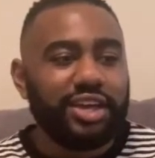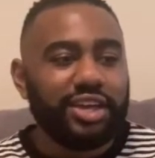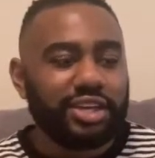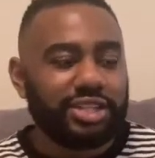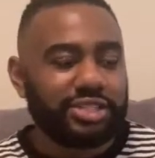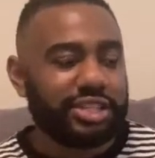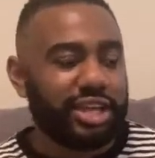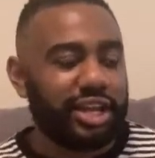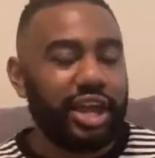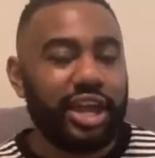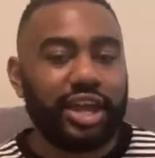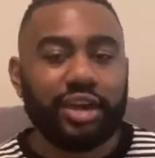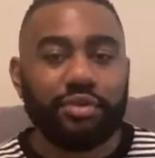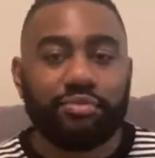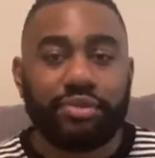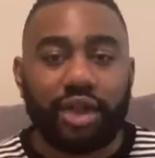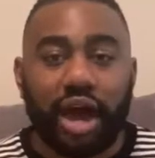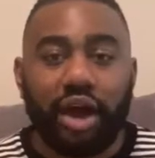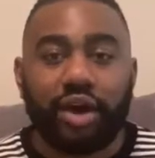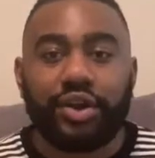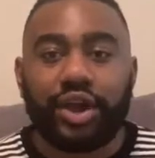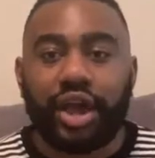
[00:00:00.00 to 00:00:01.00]
To let him
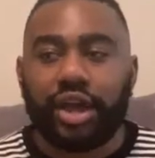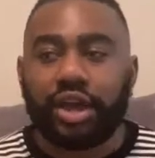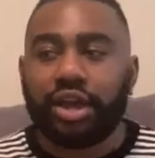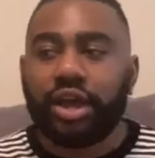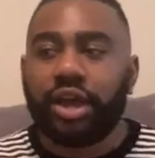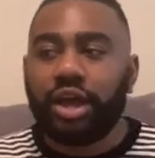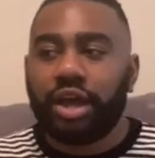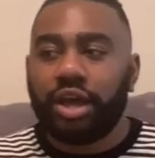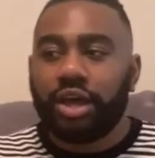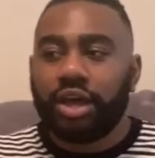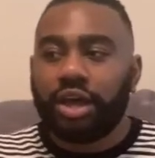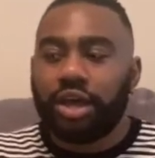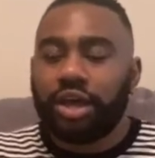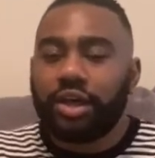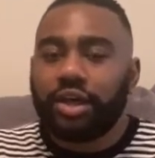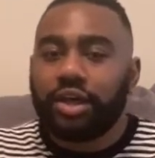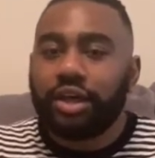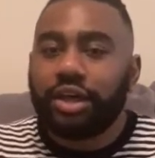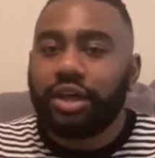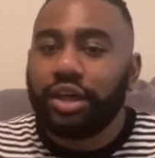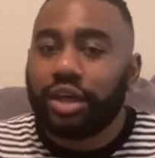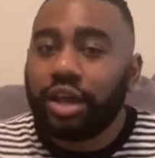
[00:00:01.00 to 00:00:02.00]
know that
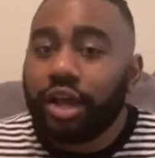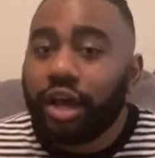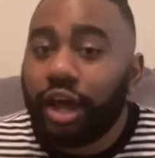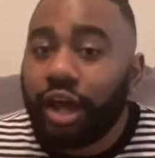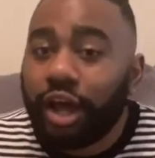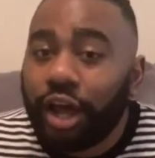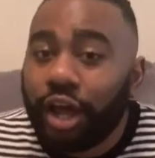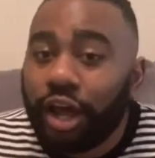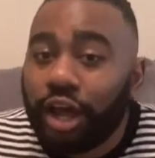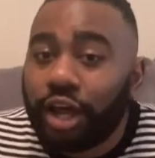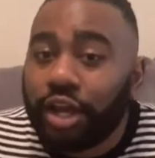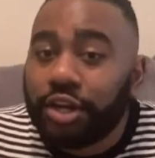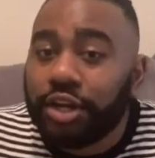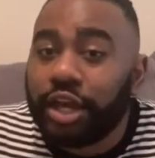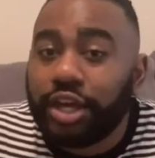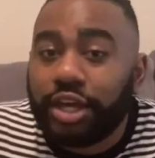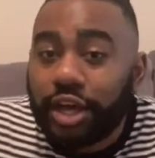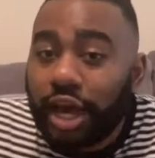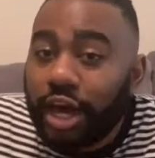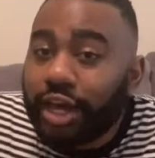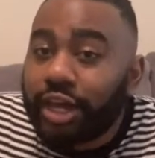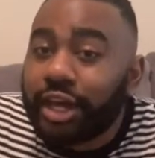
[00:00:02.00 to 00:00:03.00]
the
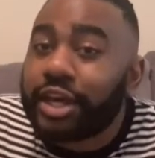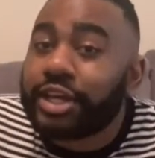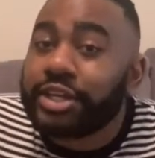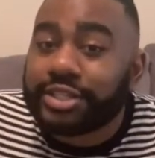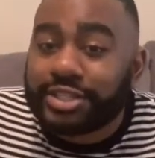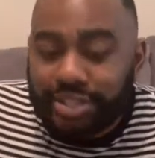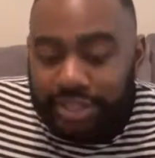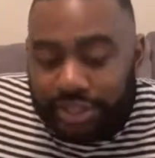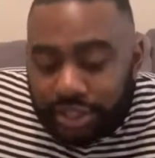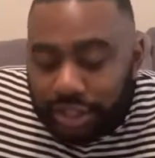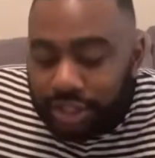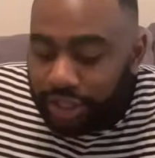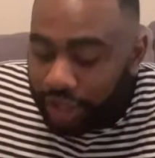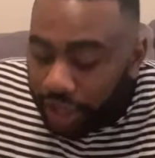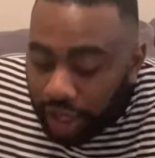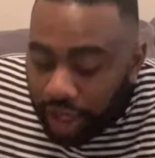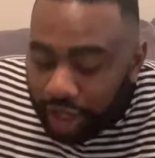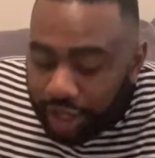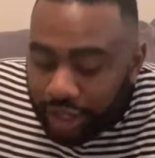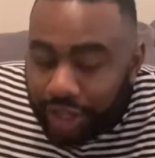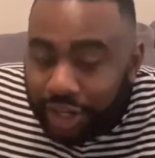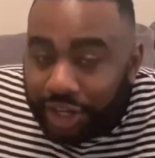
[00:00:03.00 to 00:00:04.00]

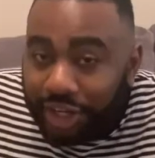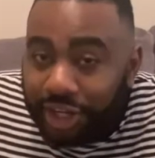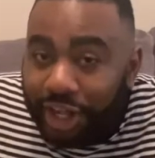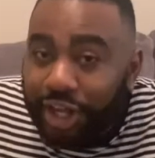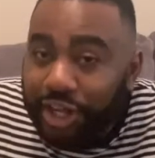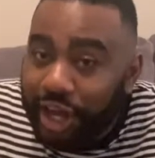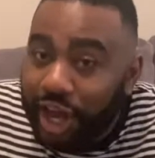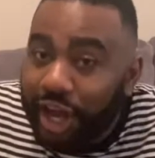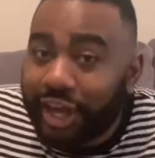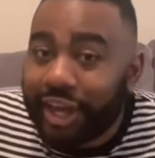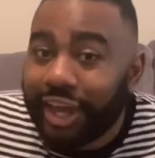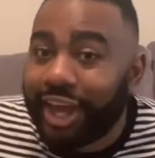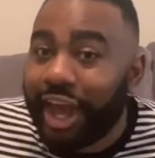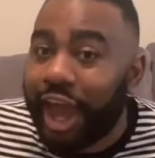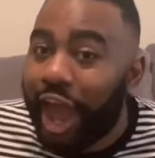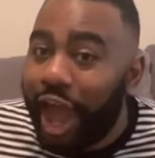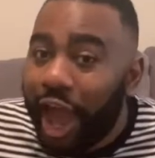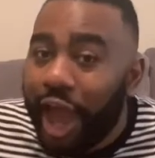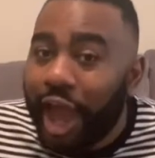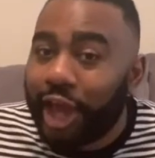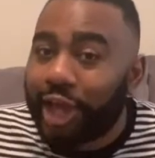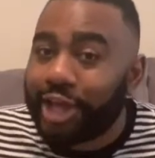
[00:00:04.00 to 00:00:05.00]
youngin can
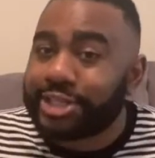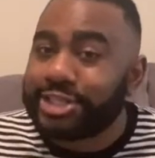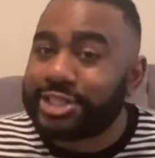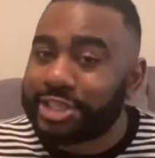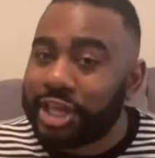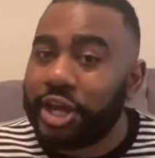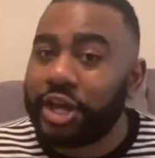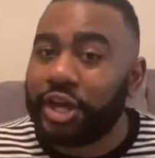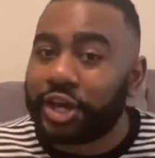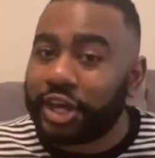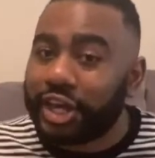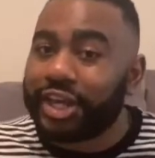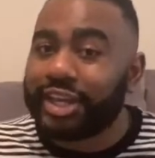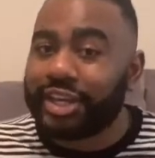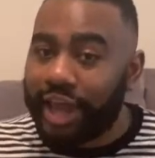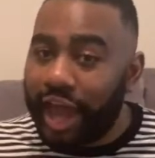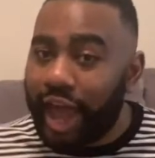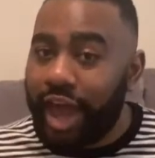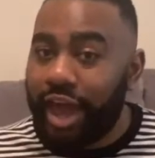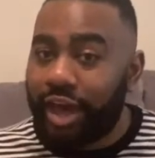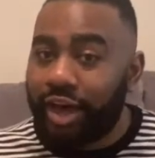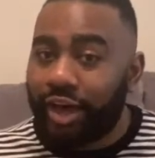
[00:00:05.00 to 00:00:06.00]
hang and still get
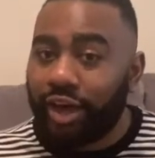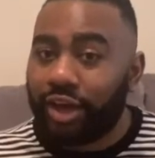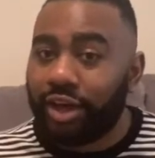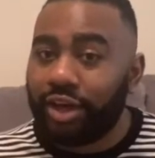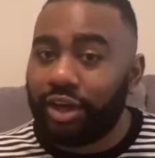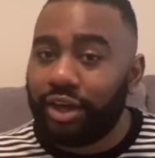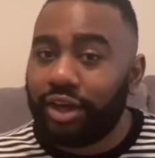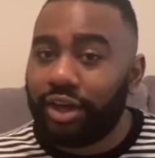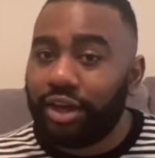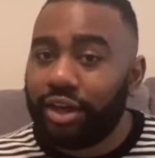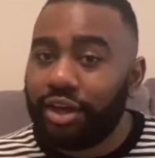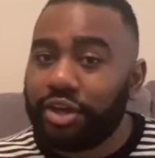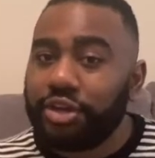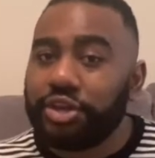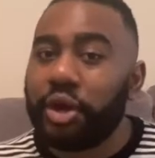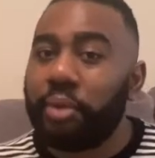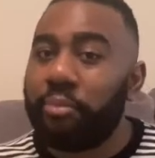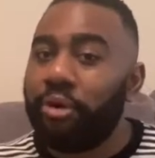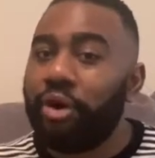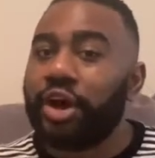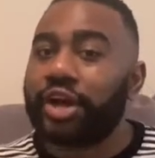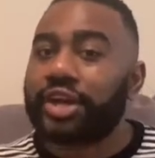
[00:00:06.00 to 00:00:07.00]
down.
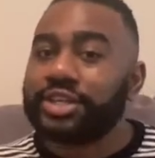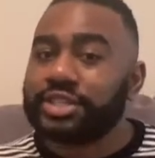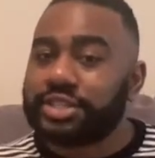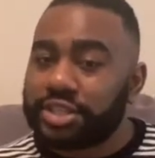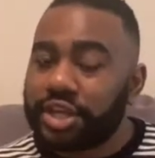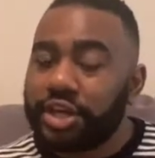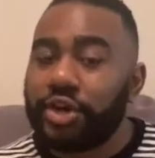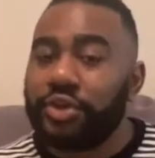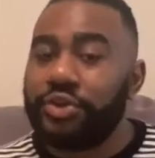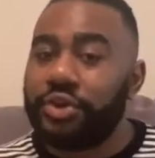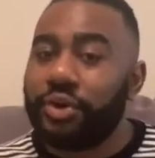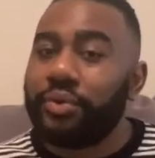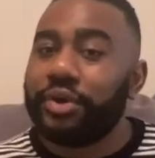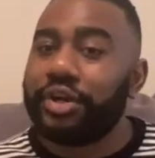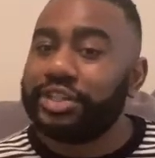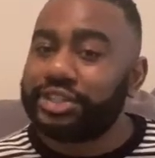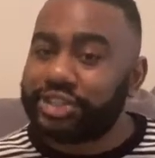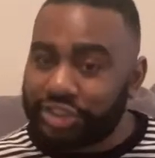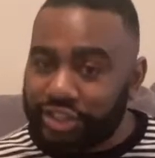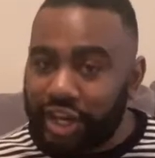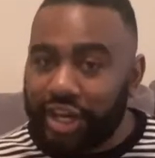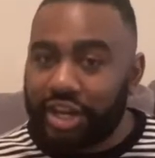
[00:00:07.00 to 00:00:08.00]
Your boy can still do
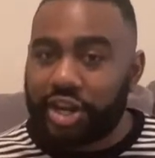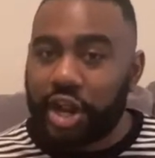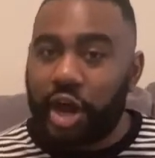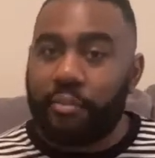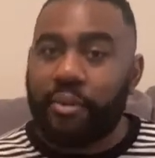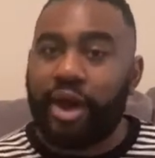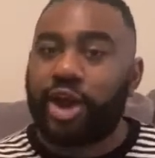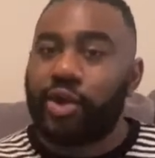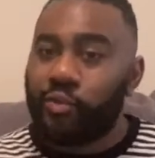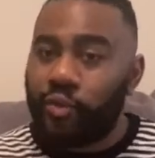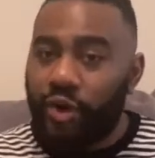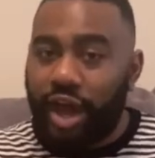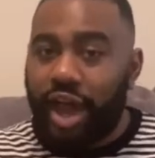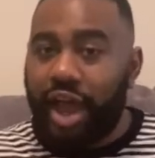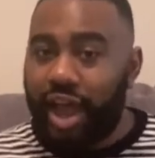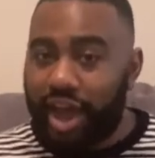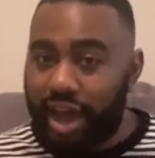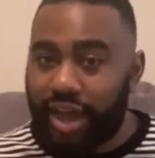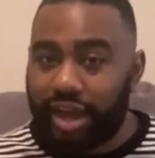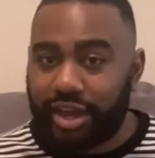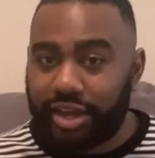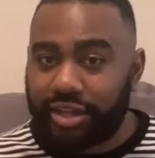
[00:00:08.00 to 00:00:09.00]
his shit no matter what
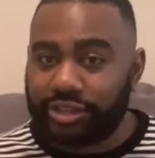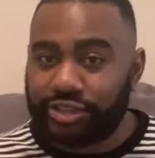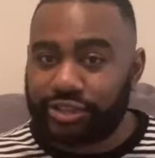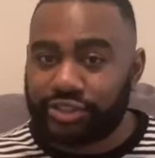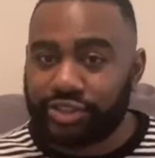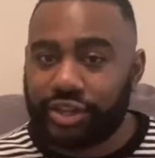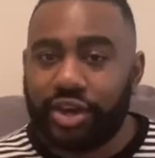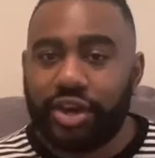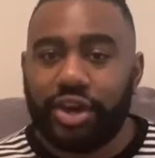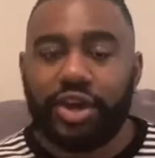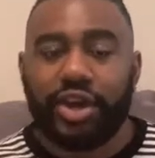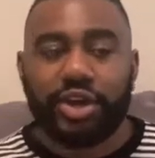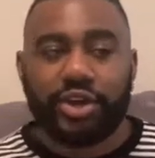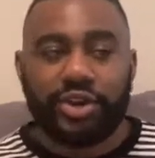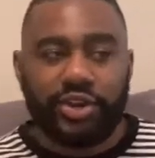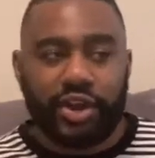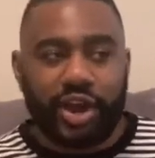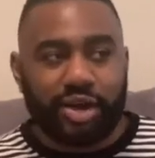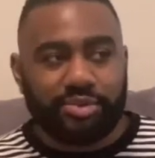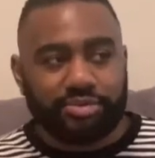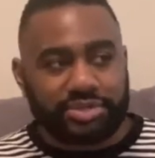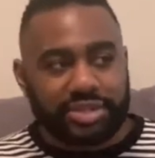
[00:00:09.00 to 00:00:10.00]
age. You
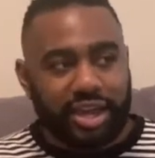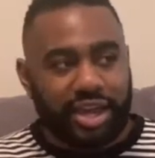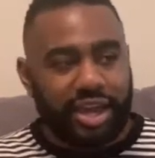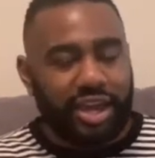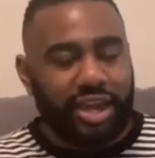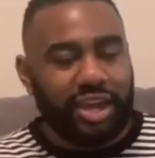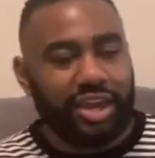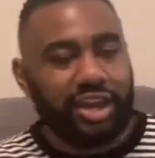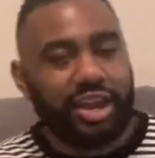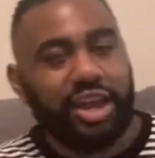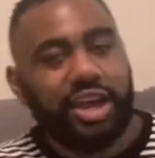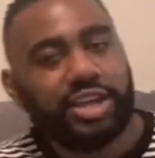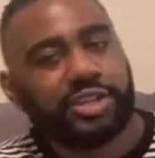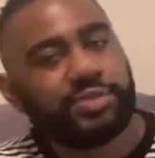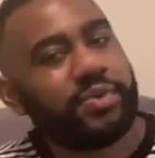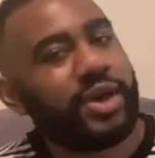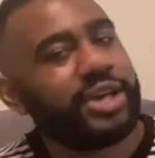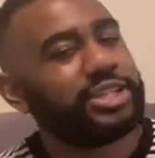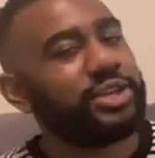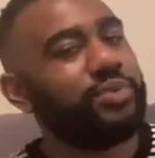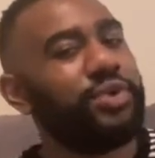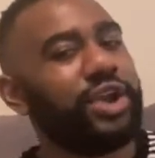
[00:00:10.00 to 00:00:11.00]
know what I'm saying?
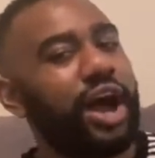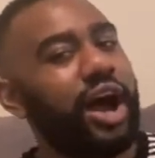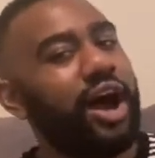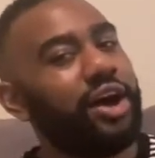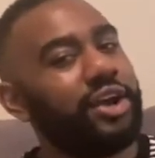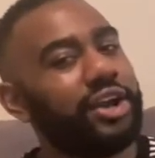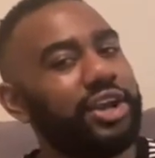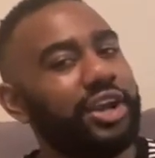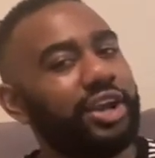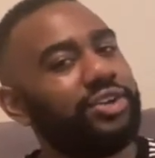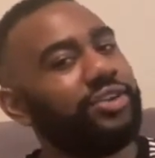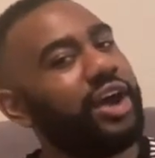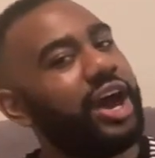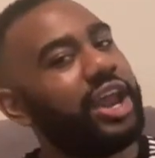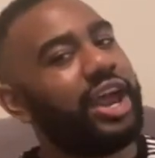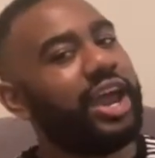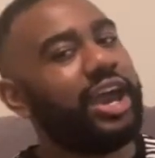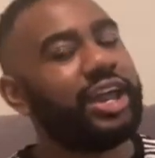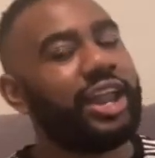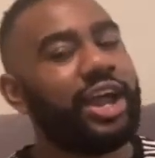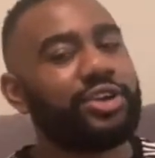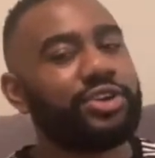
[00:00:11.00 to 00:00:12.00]
Especially with an older nigga, you gotta
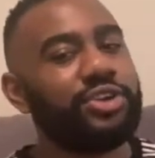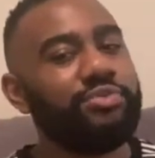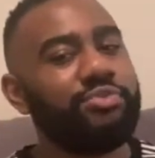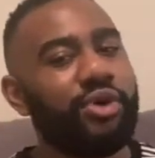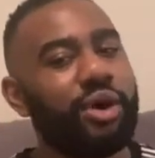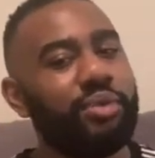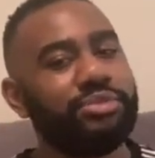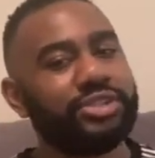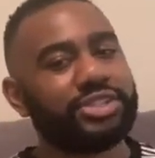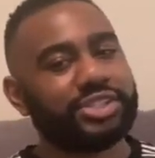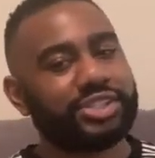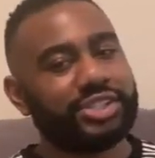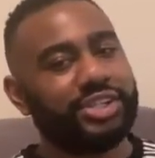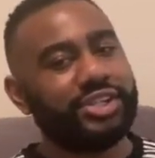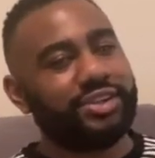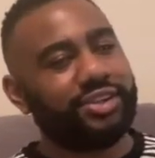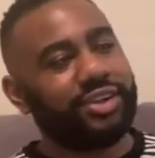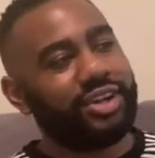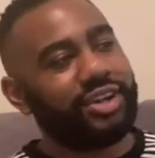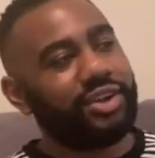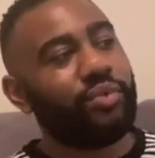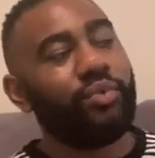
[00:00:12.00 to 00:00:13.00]
act like you more
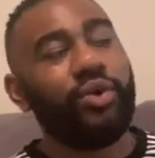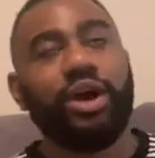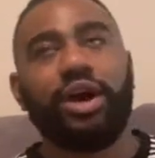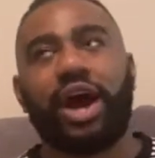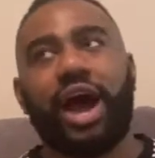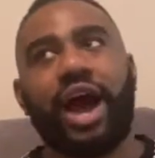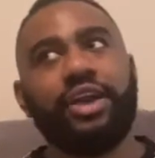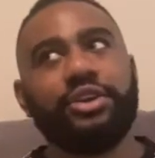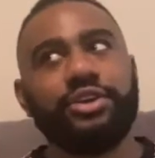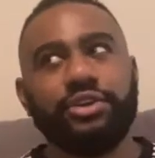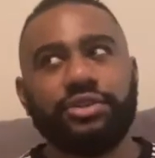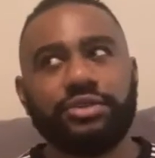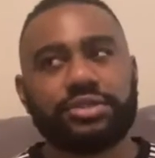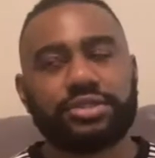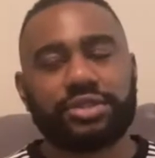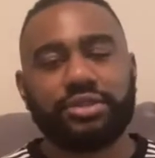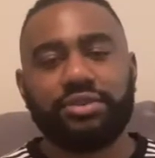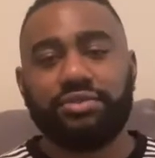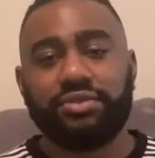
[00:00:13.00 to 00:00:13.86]
mature. And, well, I used to.